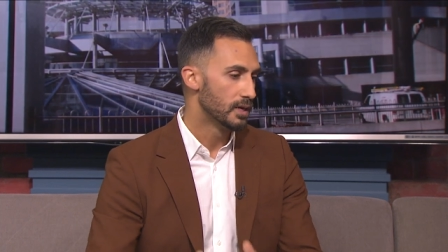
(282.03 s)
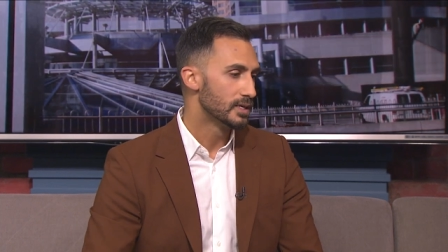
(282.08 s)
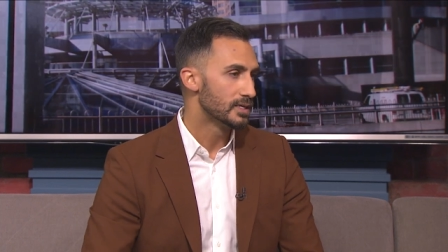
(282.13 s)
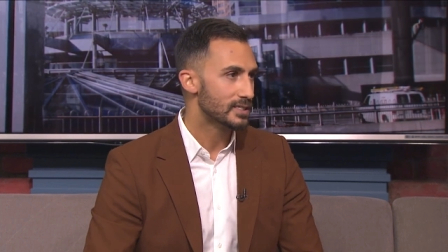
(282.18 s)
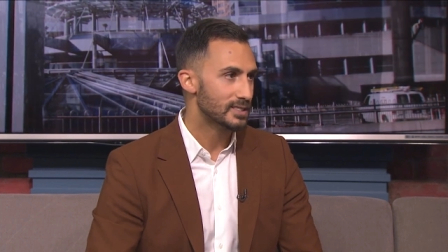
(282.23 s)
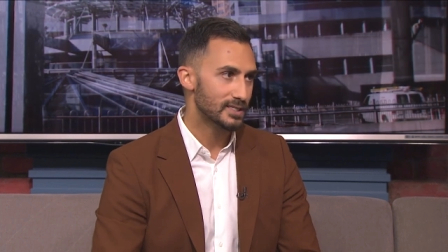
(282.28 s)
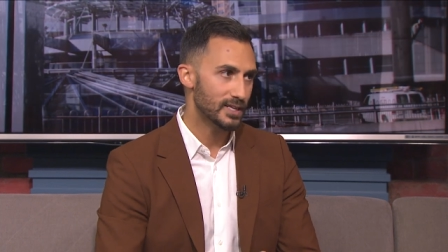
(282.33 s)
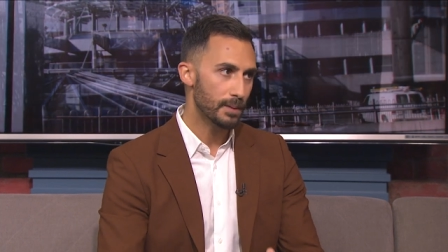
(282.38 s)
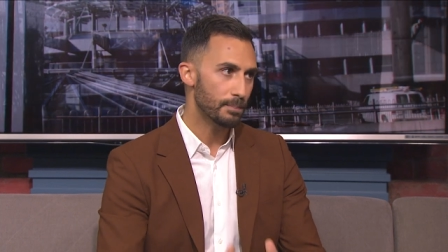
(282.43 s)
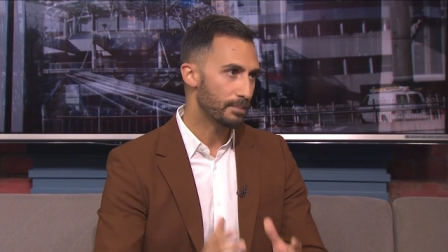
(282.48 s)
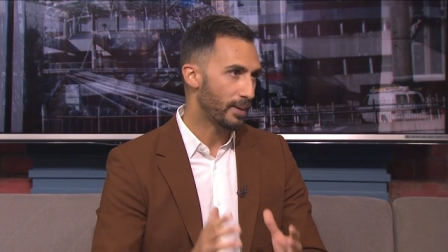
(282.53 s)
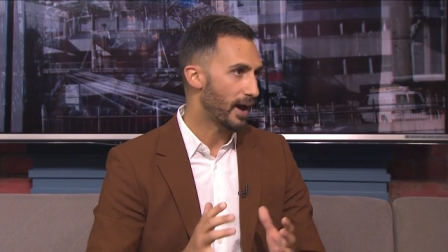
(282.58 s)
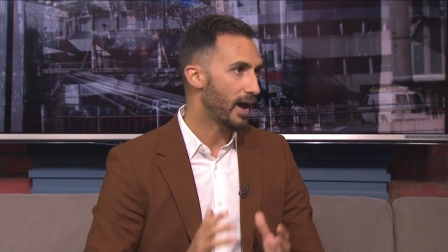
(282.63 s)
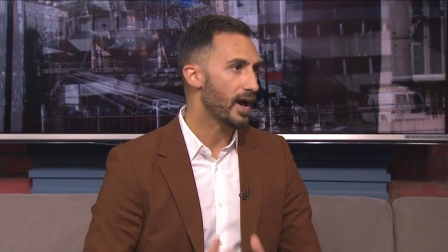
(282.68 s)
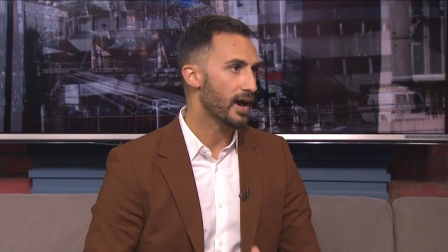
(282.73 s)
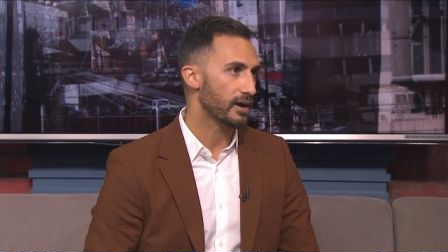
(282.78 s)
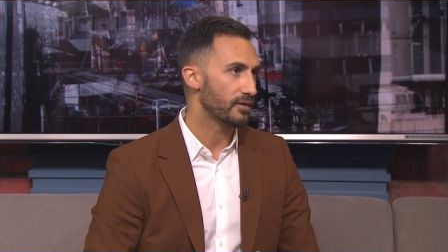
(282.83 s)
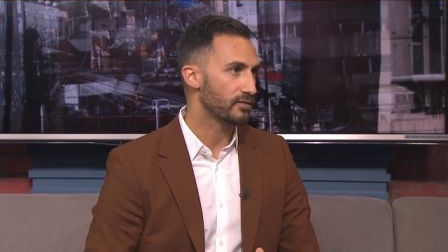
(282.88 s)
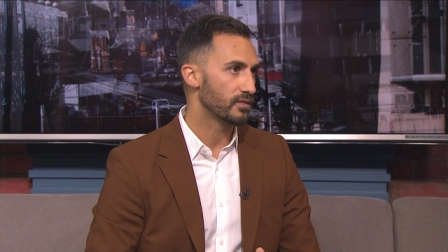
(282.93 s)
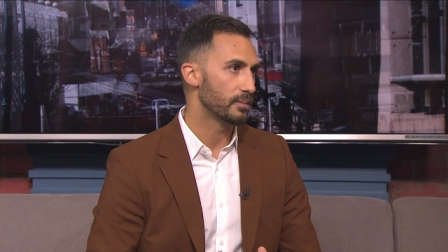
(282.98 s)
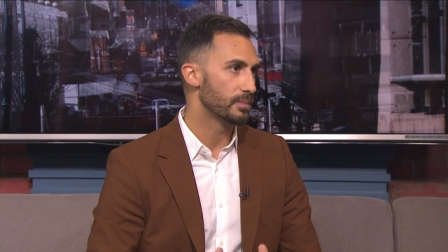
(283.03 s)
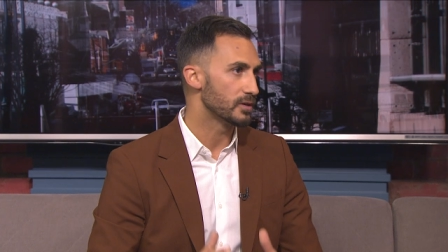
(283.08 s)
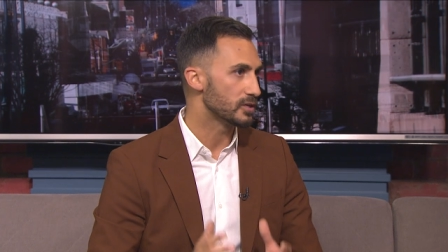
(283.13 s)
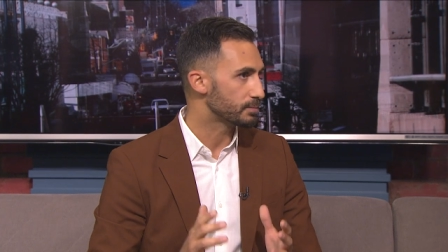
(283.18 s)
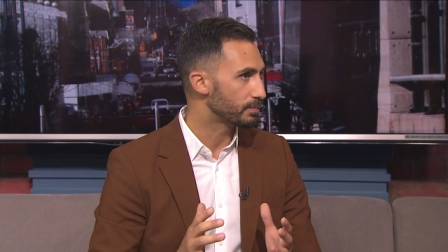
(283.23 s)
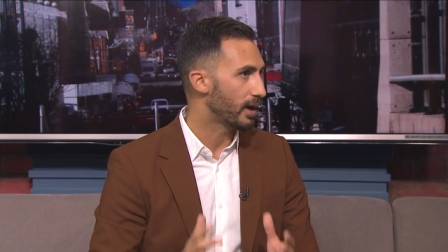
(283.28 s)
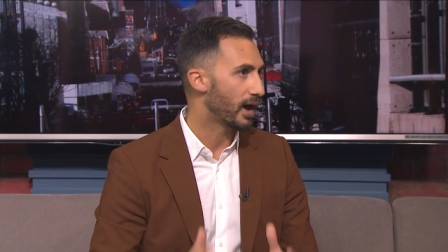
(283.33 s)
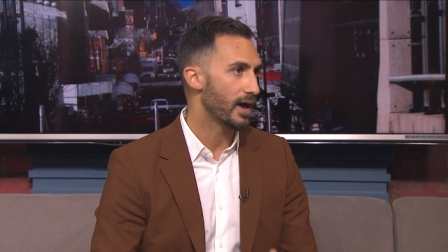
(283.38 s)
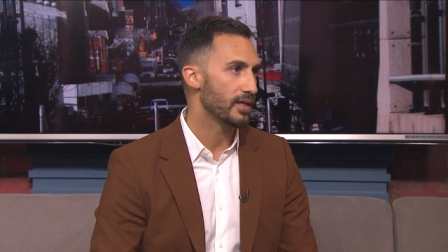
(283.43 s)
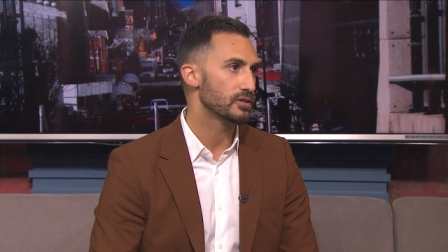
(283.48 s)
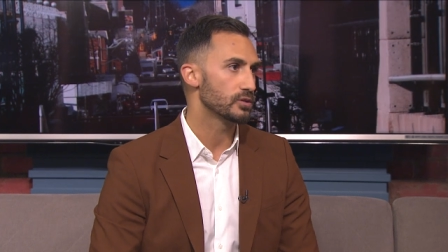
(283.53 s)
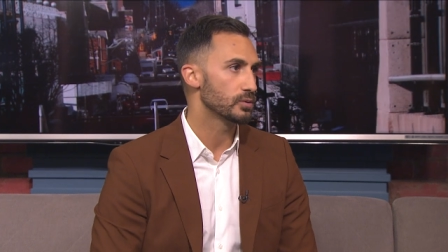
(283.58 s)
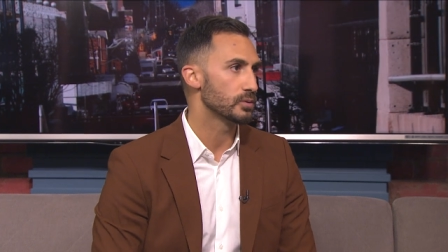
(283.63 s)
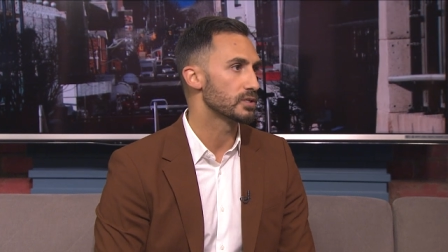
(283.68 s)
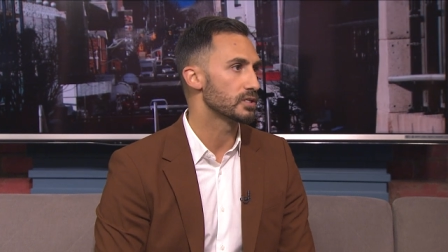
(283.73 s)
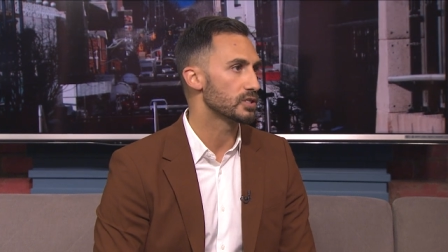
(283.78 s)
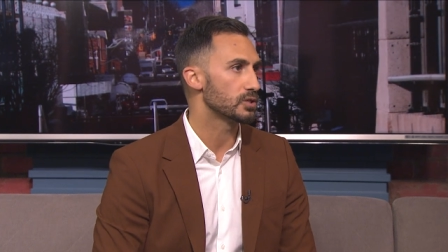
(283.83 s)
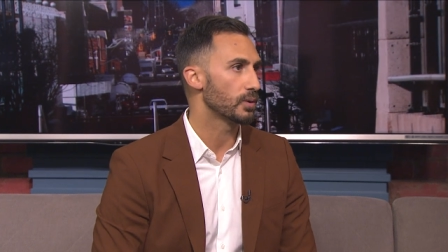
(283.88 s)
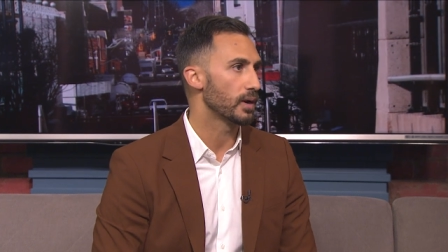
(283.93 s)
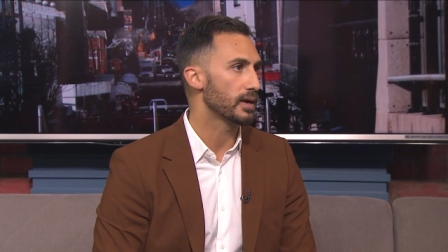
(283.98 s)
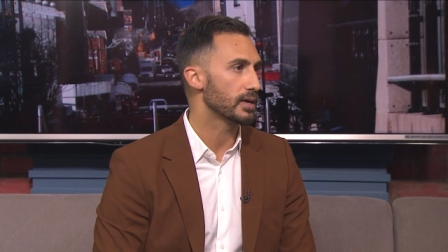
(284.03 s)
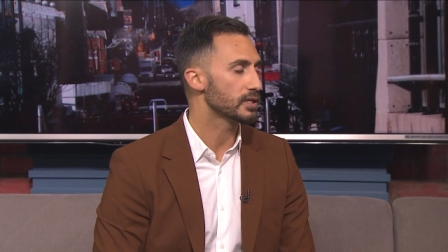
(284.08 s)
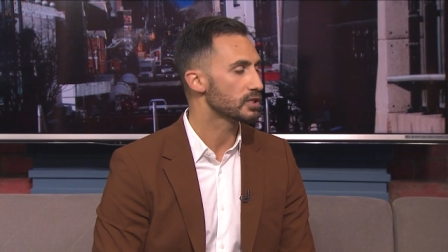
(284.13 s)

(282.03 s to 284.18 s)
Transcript: step back from this path to a strike,